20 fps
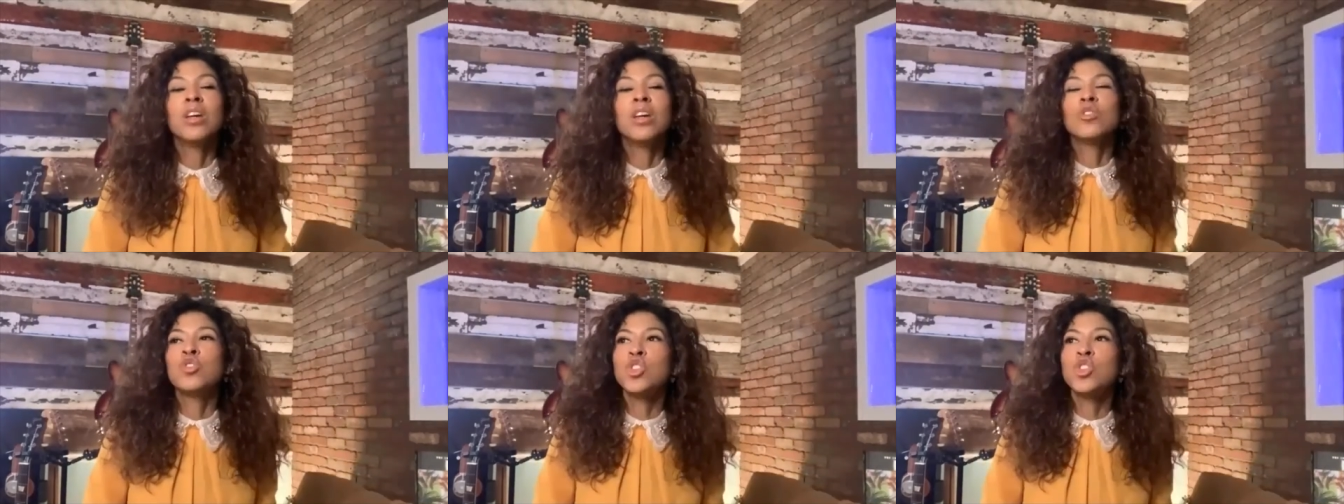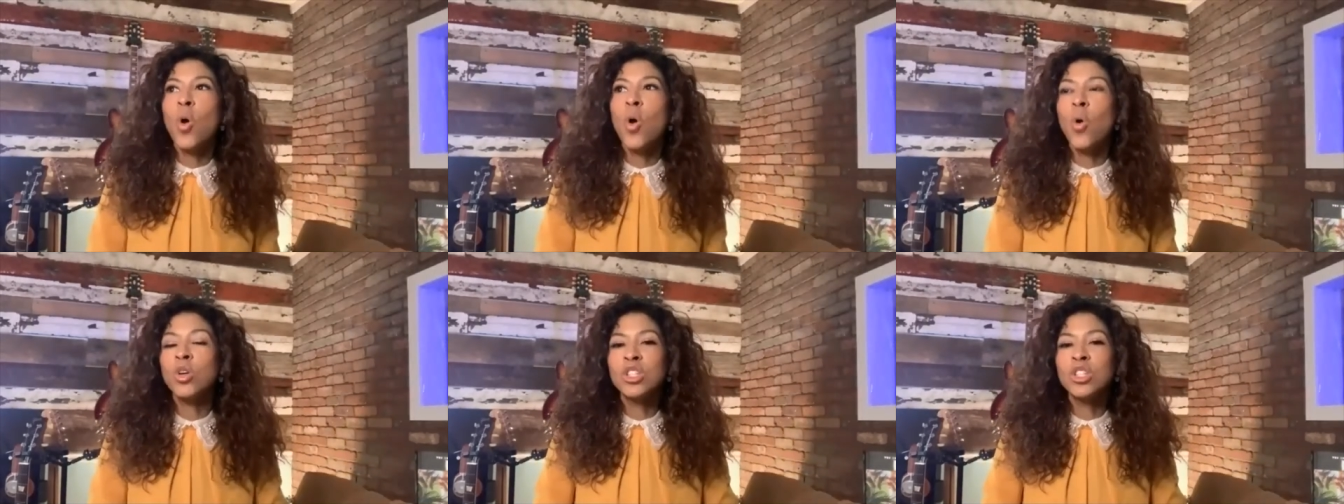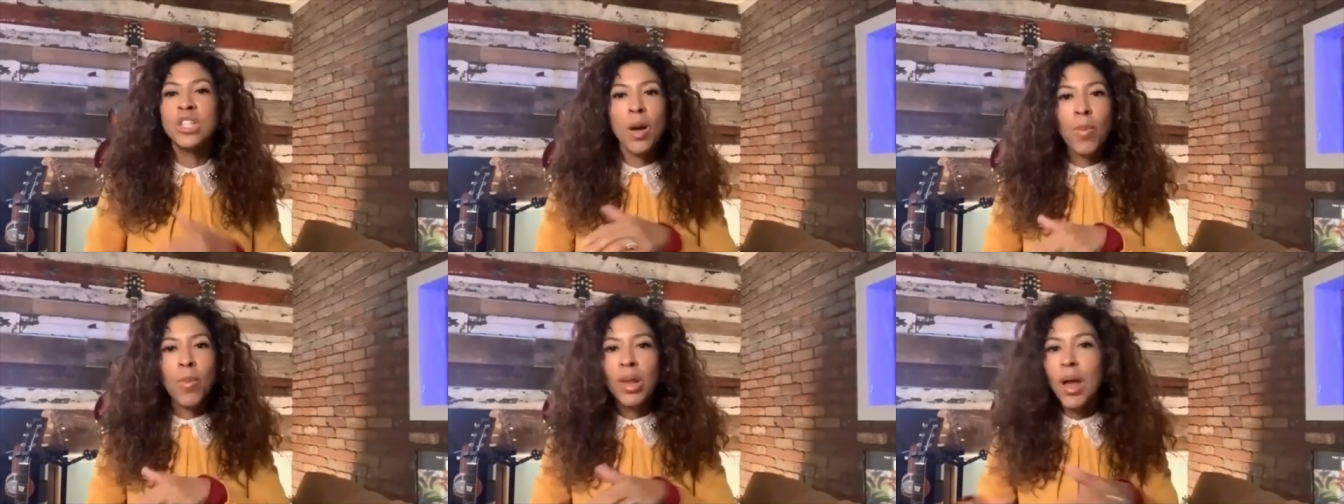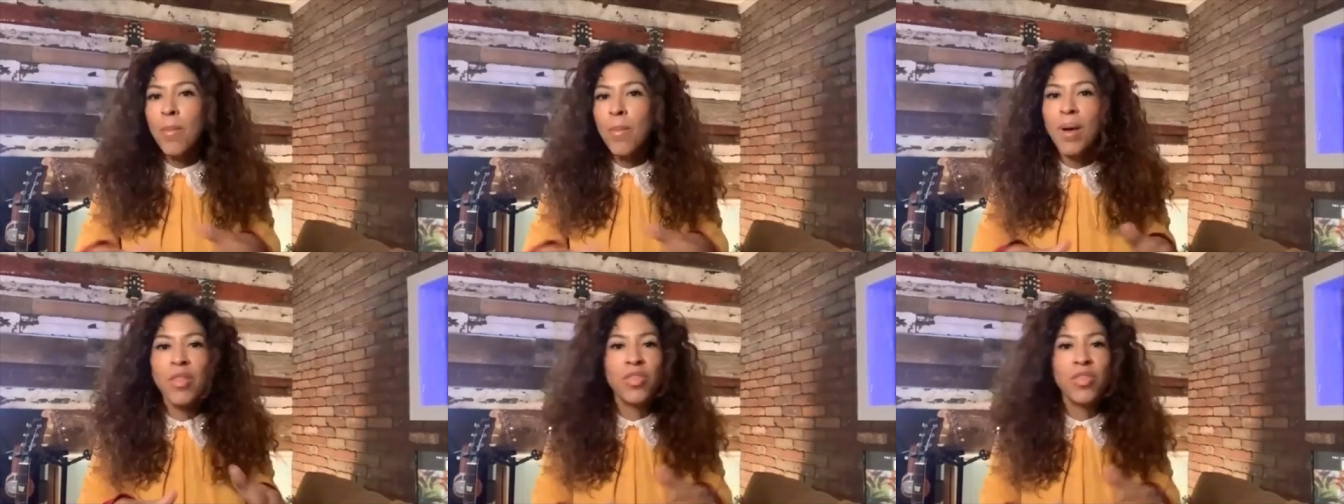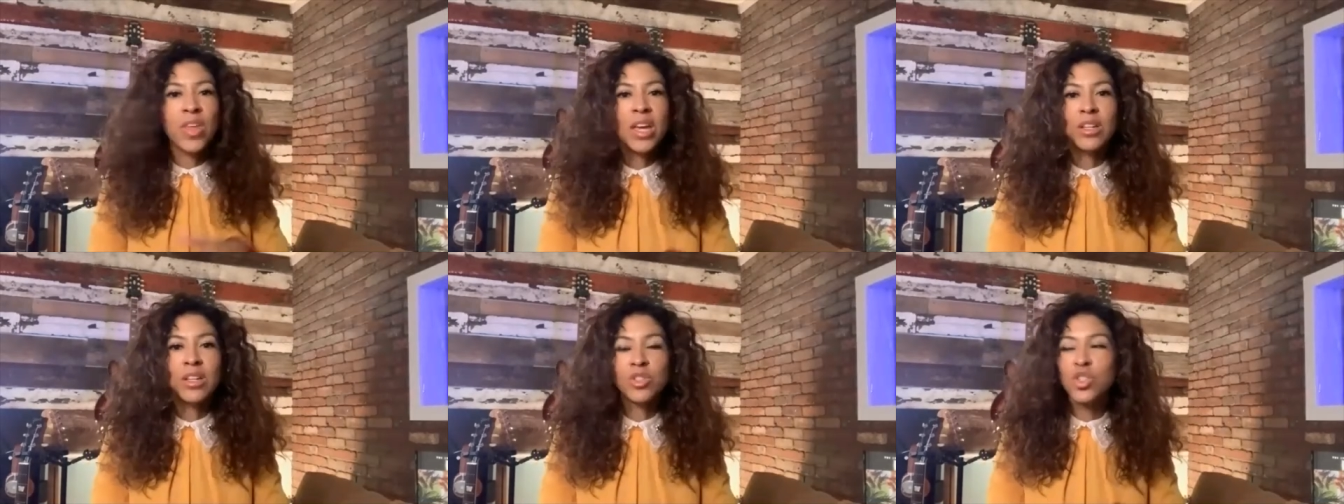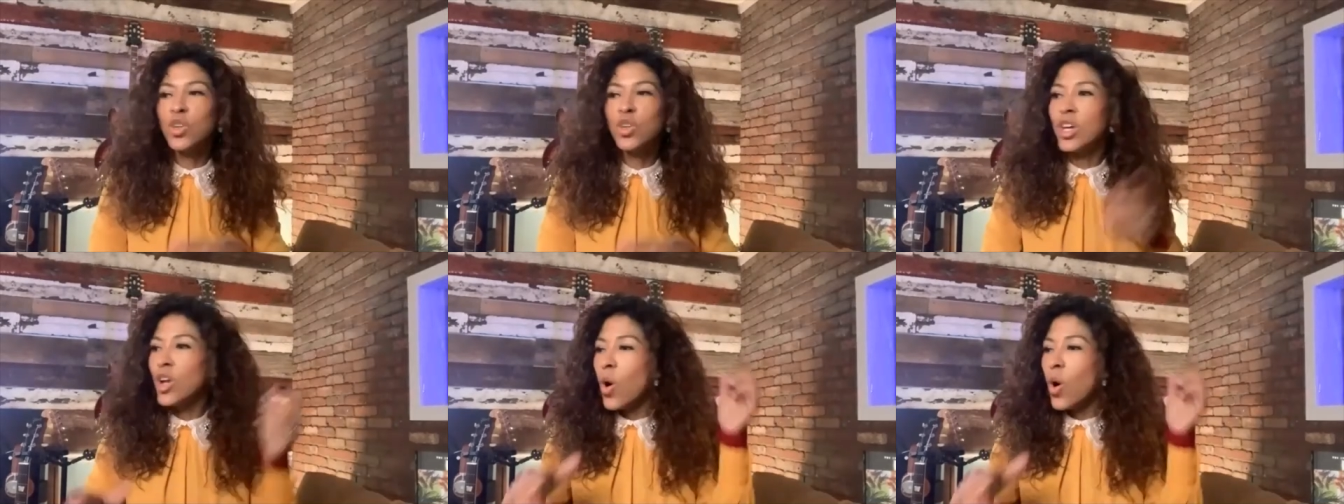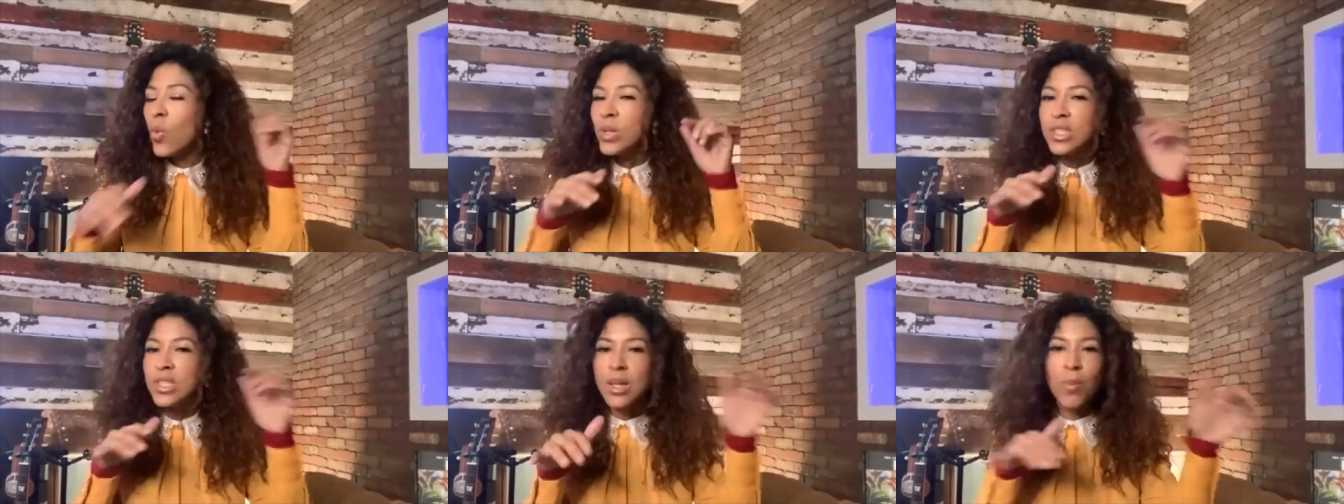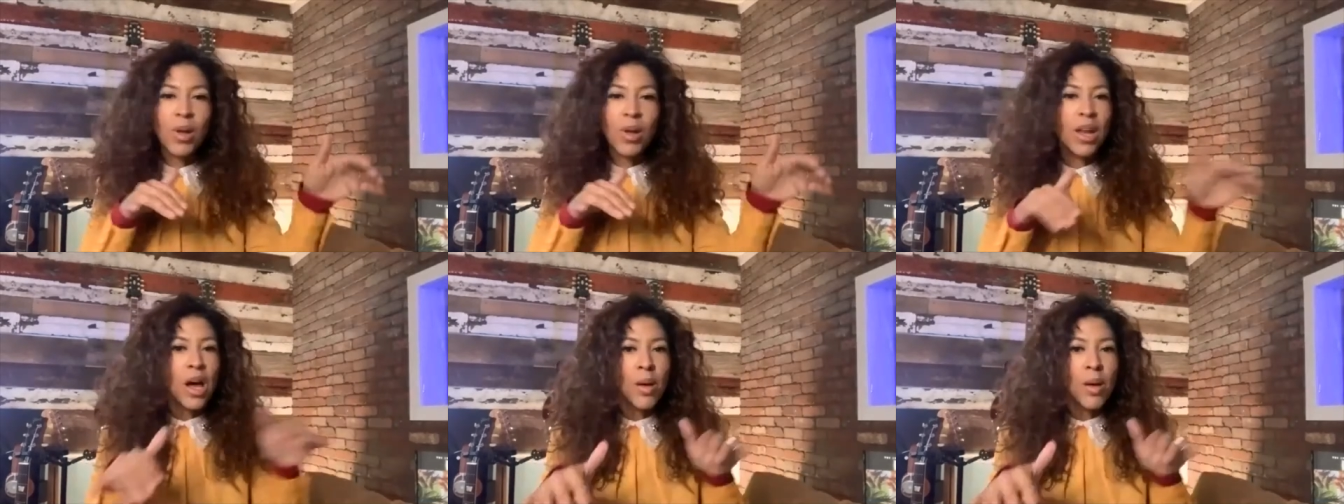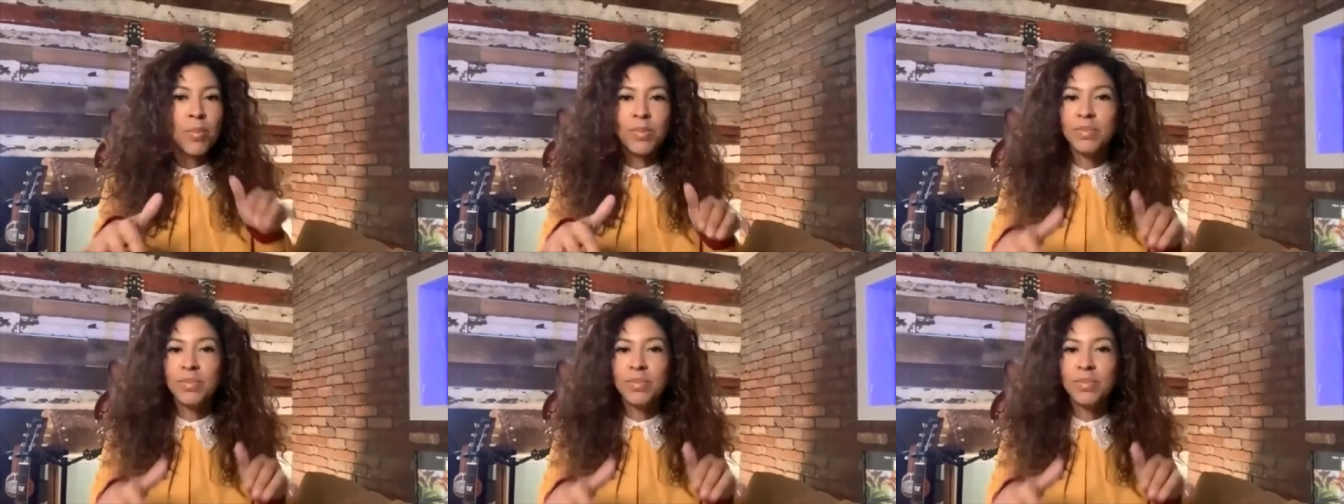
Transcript: So double up on things. You can always double up.